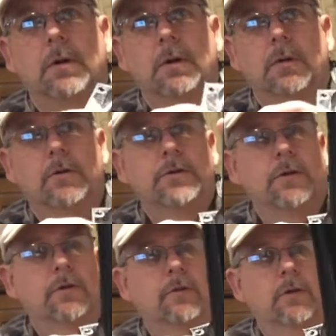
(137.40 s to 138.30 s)
which
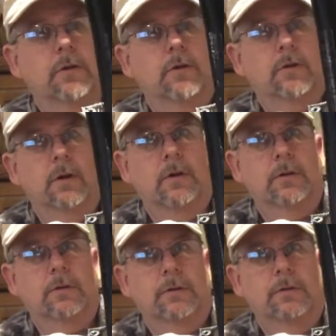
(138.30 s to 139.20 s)
is it's
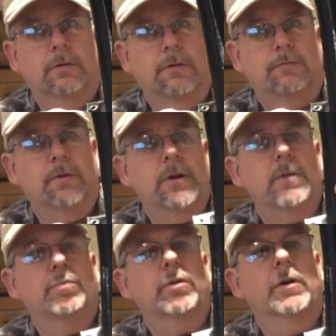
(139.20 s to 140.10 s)
another
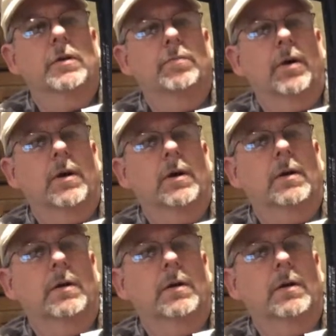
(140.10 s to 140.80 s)
3D printed part.